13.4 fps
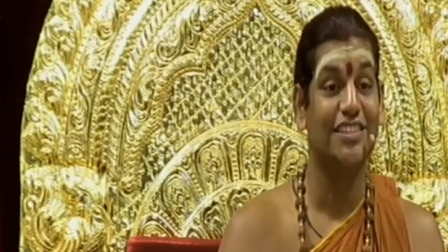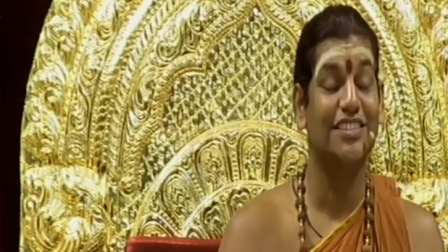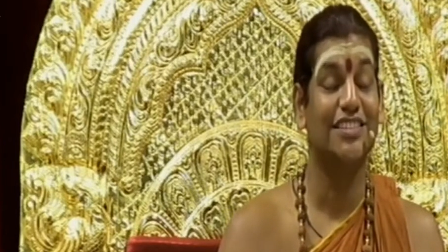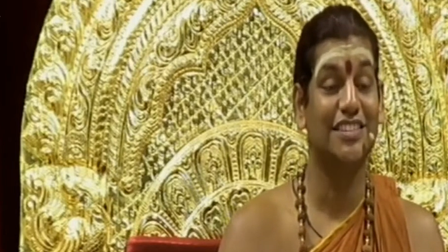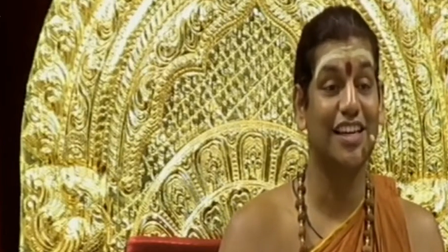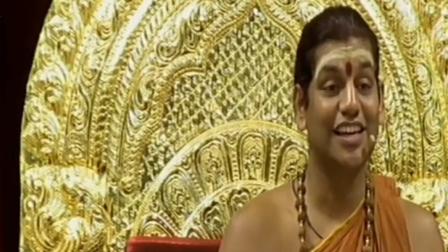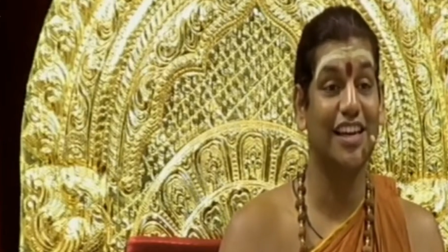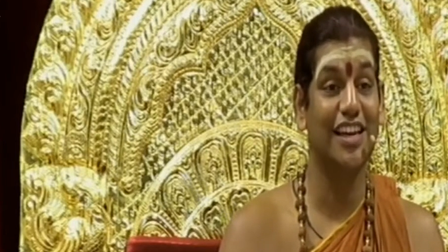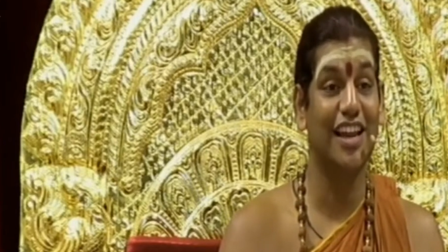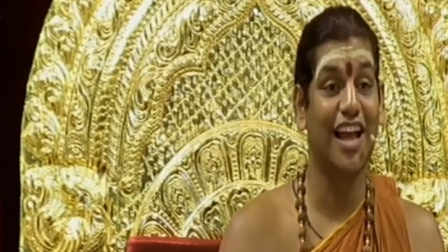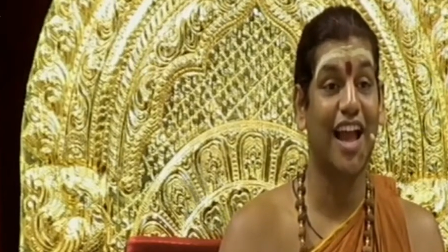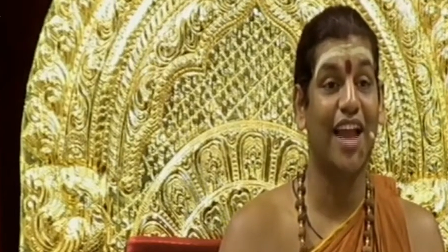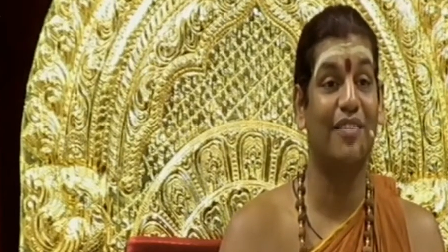still
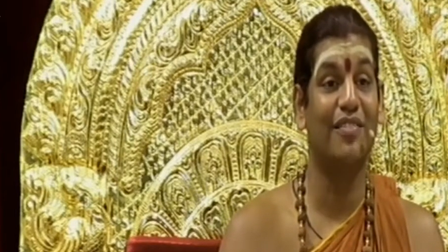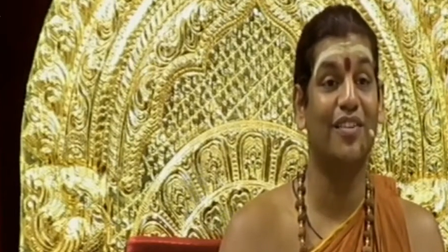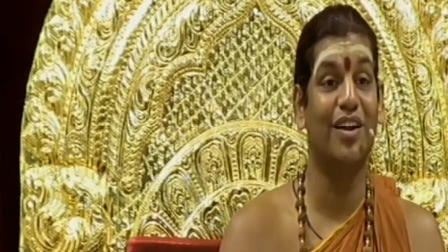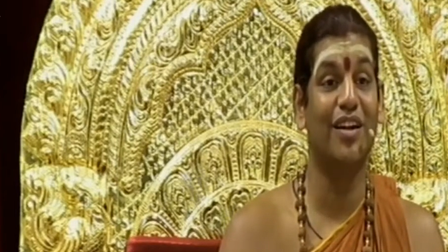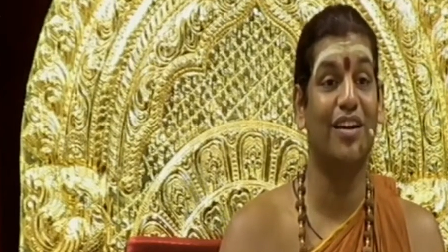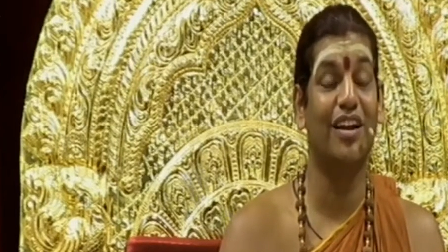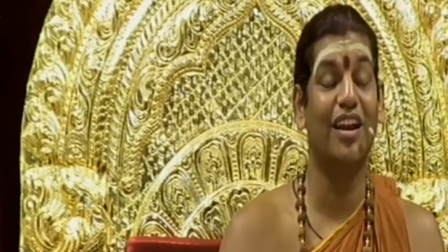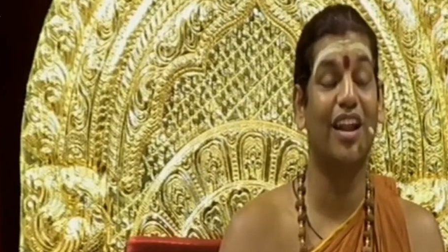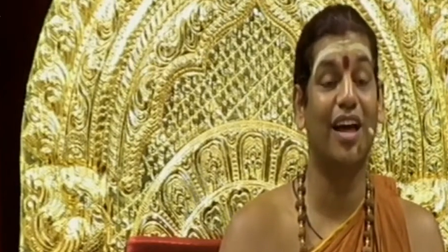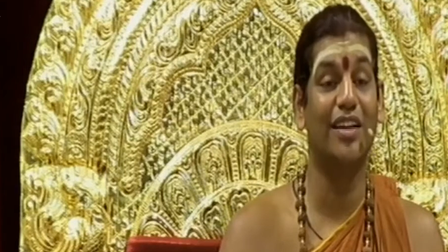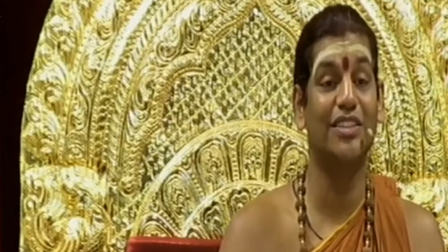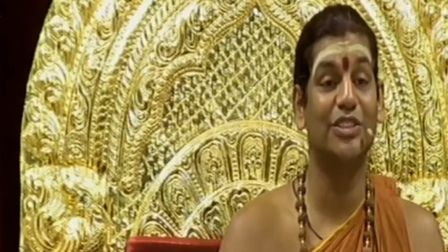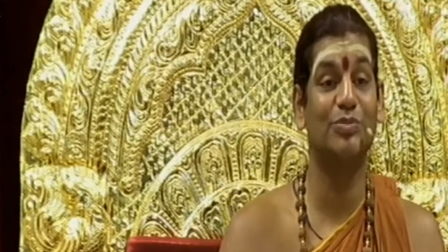I have not
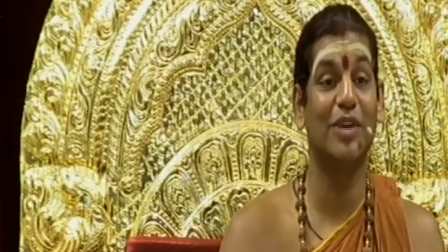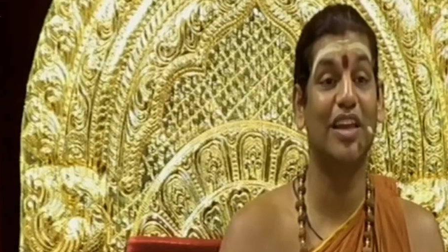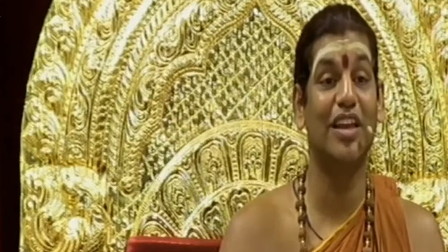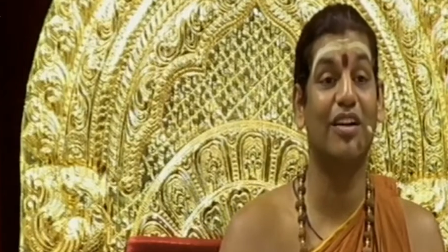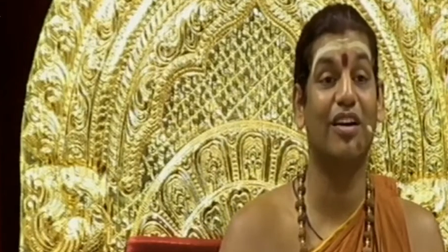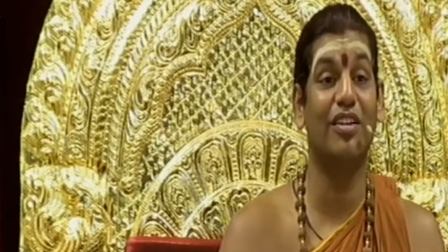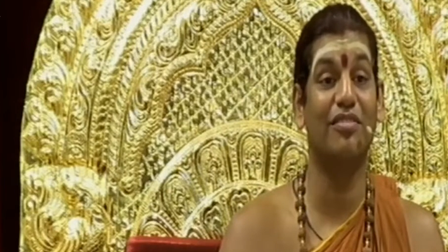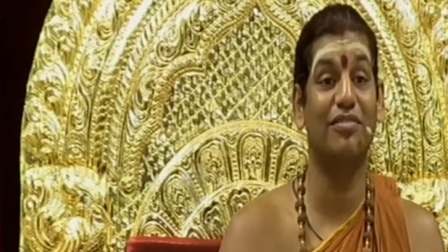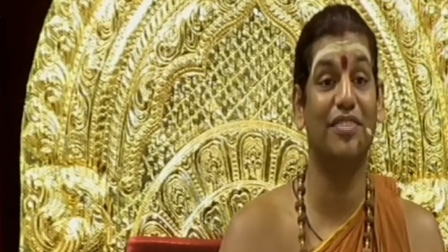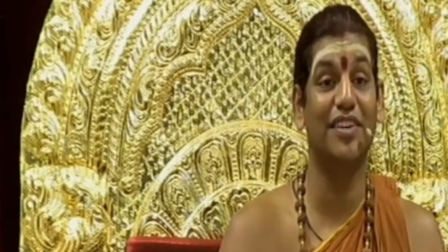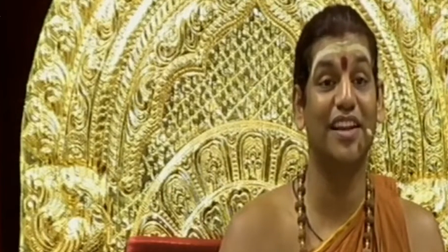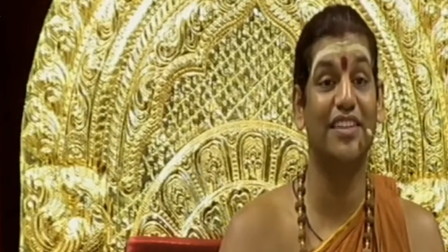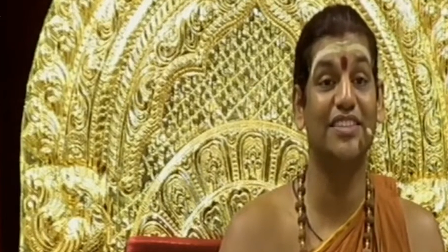lost my
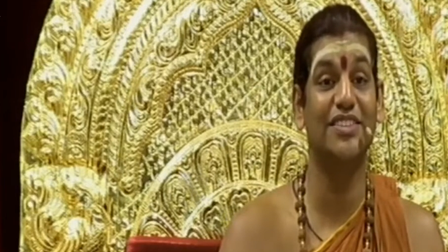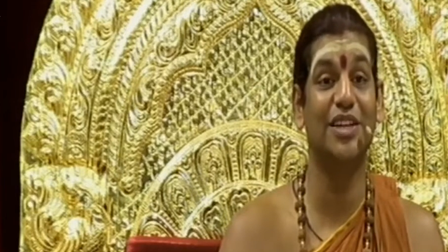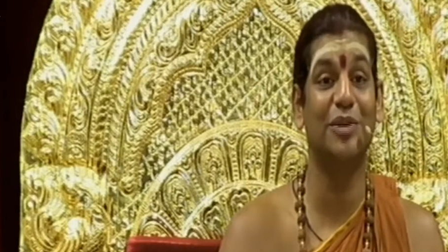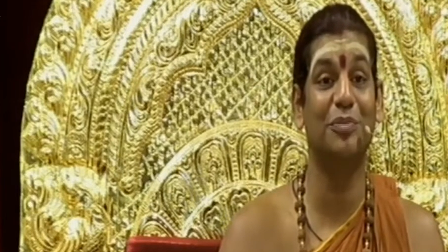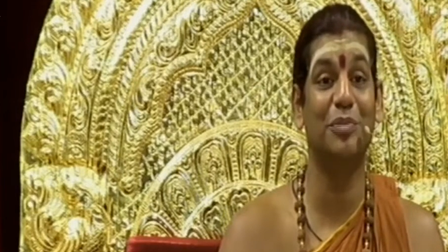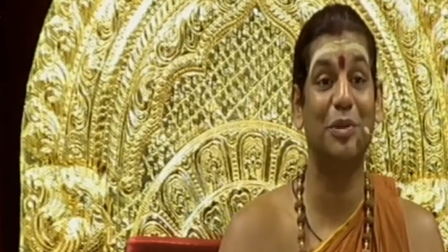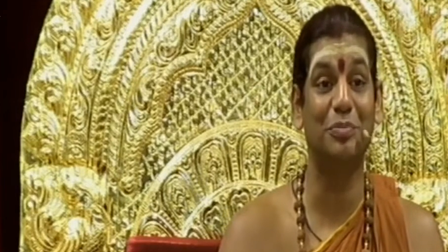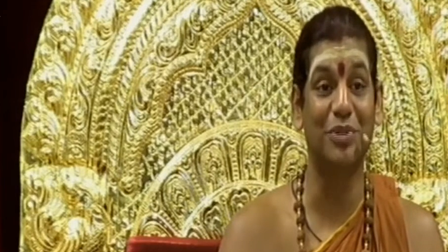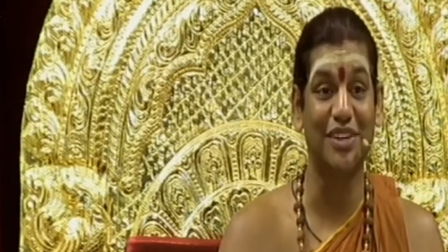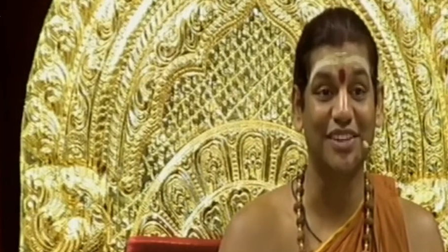confidence on people.